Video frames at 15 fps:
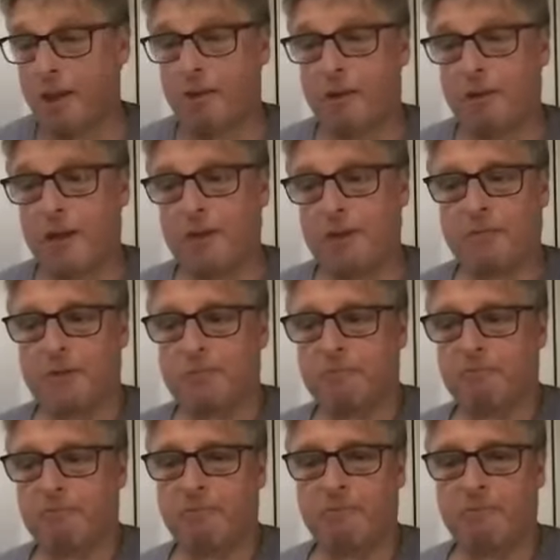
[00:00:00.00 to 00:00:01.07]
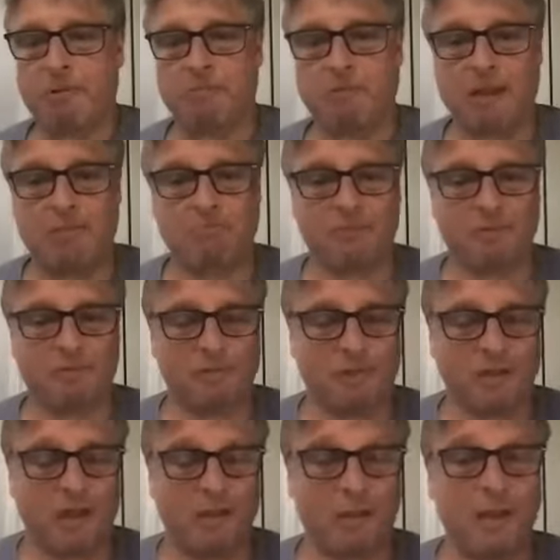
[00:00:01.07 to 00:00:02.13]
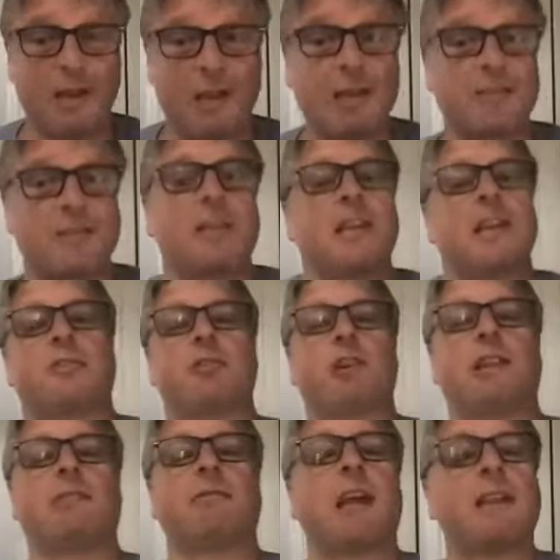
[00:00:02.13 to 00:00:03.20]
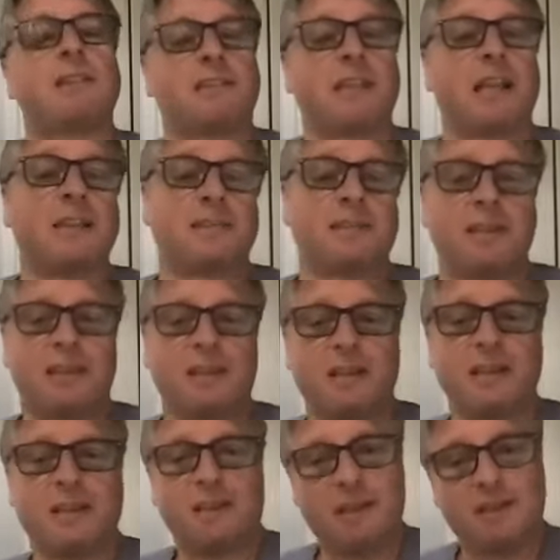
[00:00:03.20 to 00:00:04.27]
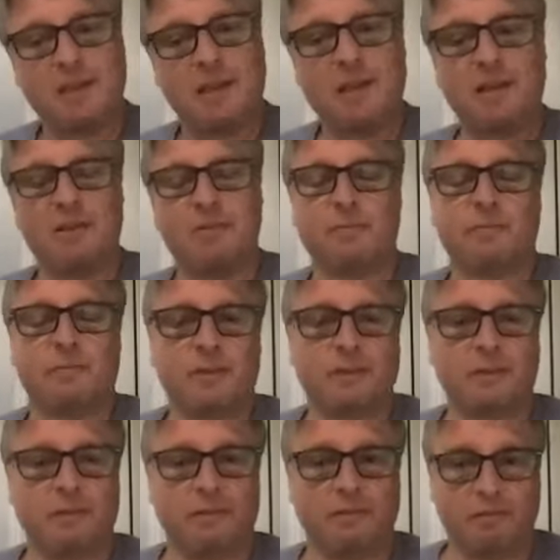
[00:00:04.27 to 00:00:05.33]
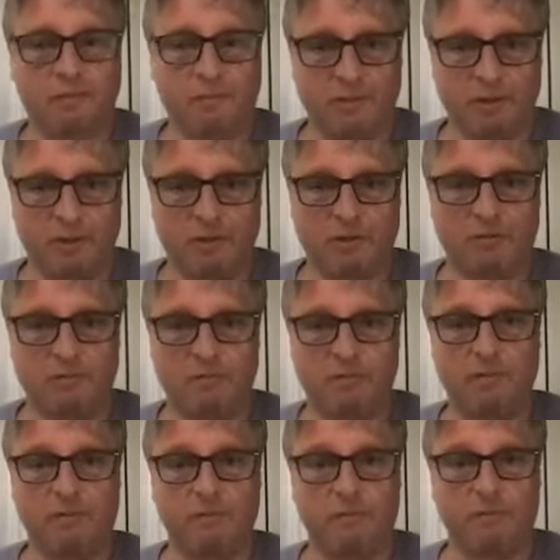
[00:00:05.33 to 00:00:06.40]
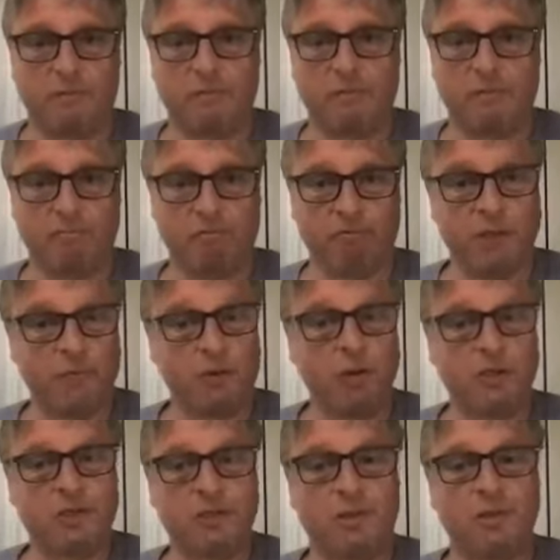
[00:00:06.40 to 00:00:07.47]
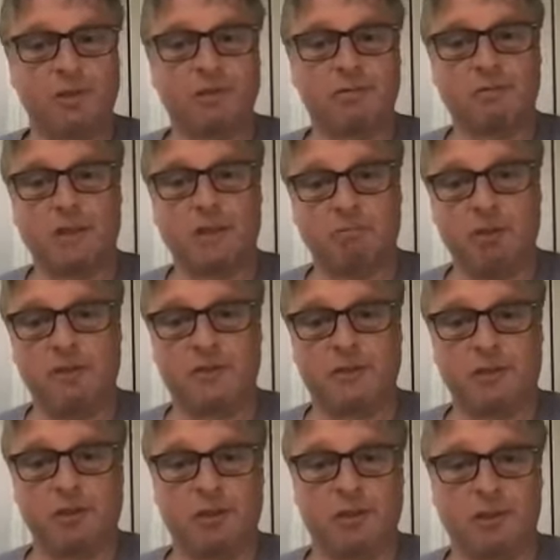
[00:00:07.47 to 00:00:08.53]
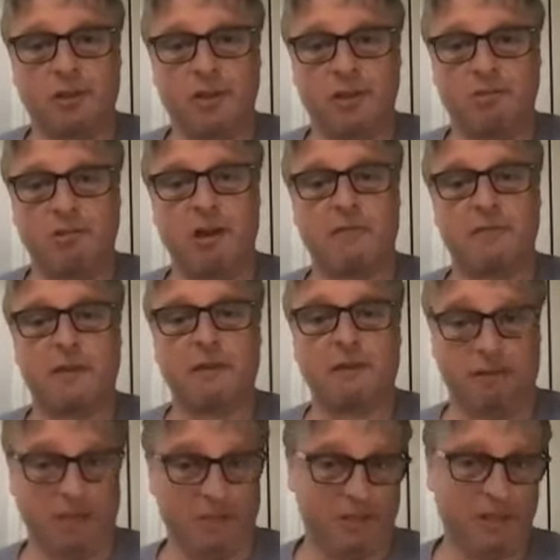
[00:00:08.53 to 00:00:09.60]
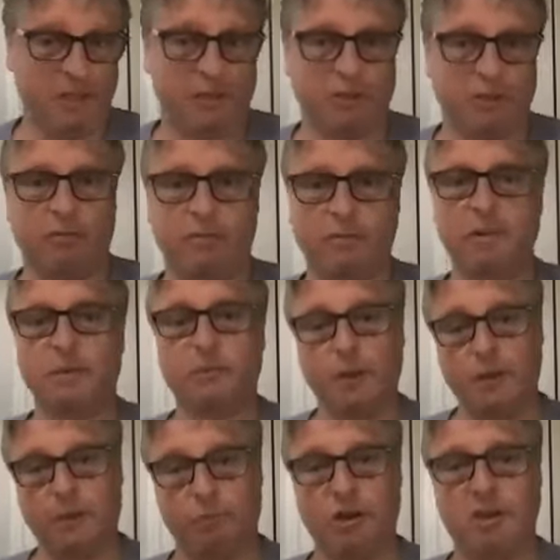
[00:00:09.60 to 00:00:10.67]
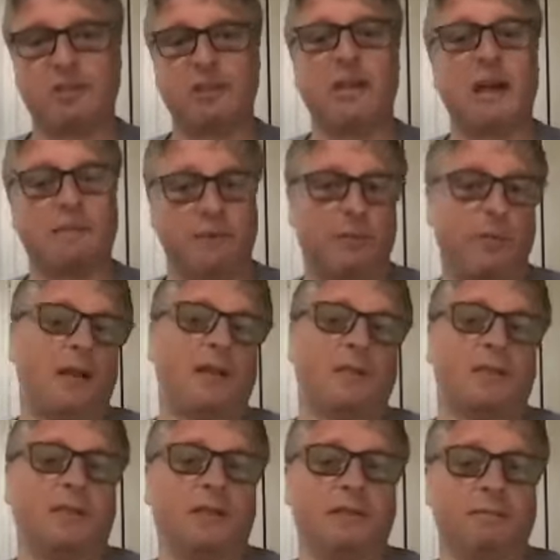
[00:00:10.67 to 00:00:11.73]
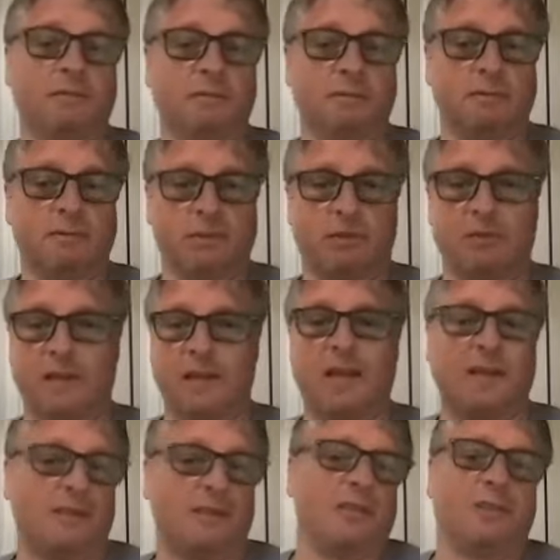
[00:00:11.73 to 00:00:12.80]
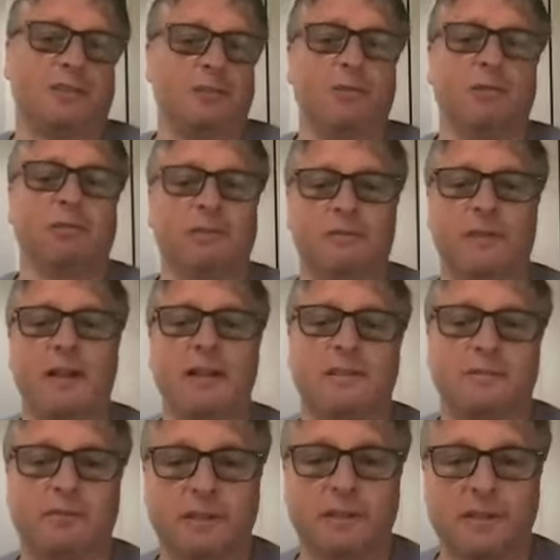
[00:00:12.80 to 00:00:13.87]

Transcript: STK is great. Like, STK is you sort of, when you've got your stock, when you've sold your stock, it's your sort of your present and after party analysis tool, effectively.